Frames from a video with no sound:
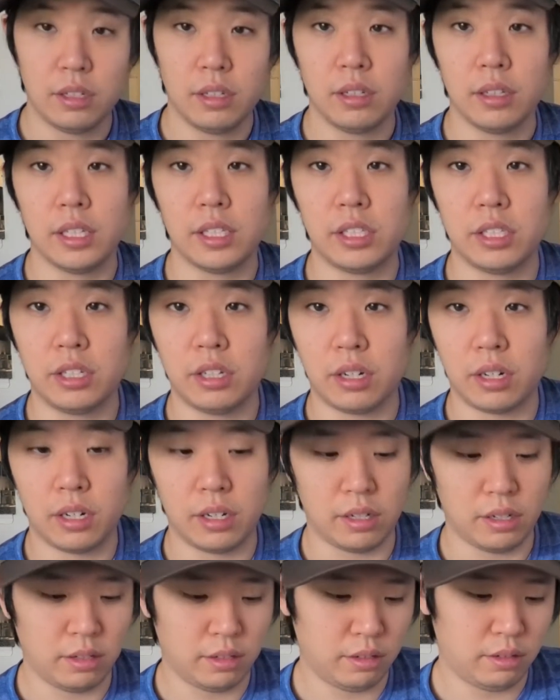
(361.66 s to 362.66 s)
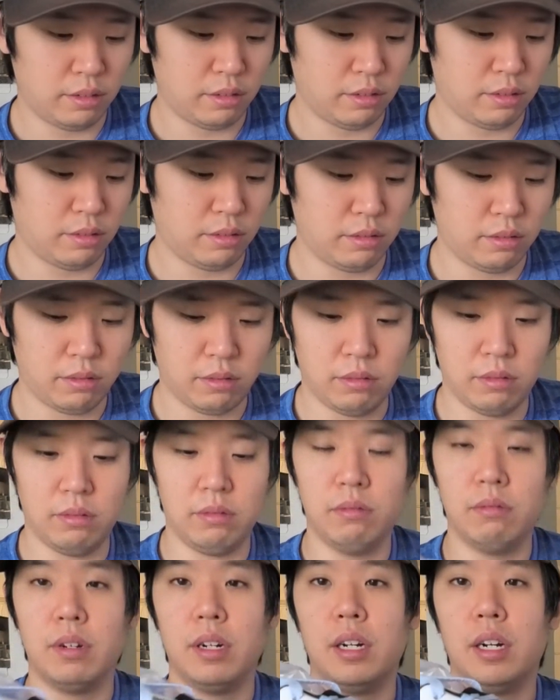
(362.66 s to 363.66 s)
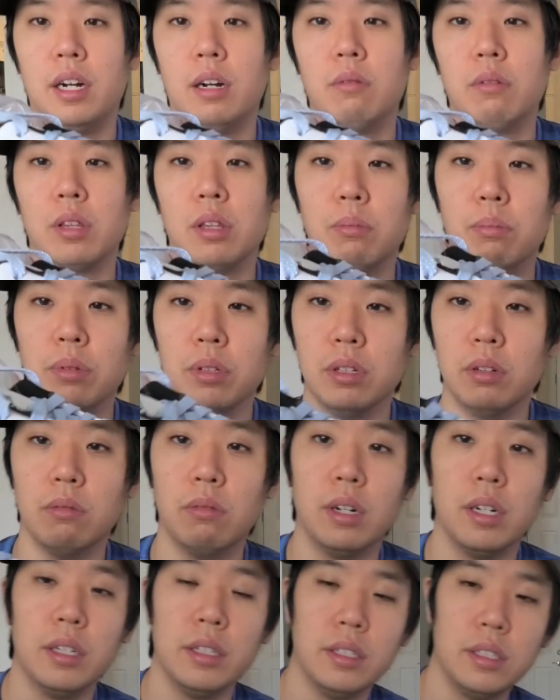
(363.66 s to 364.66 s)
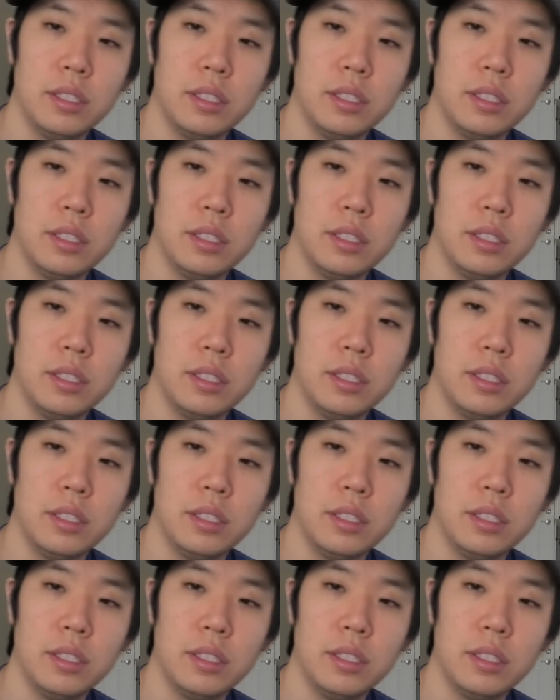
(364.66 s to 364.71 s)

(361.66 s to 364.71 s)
Let's start, why not, with the blue one.